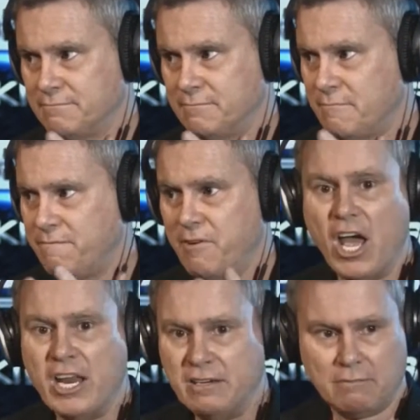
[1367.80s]

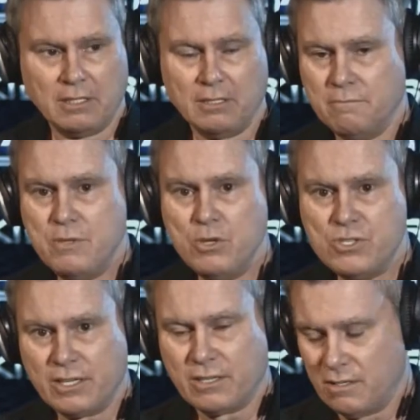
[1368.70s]
fun,
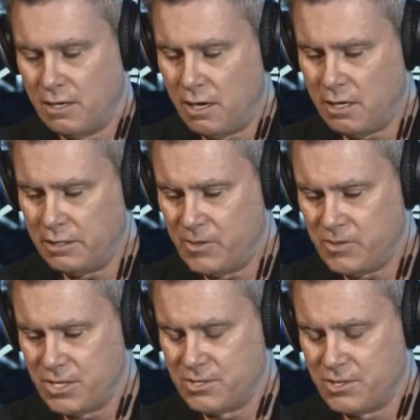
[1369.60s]
music, all of
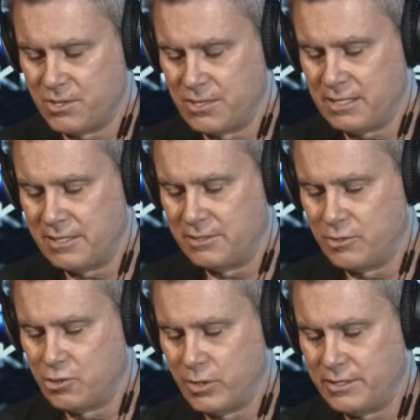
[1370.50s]
those things that they're not allowed to
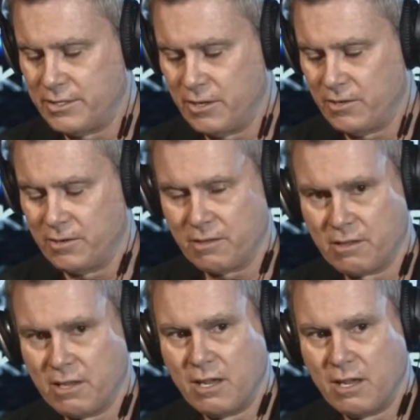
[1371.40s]
enjoy on the earth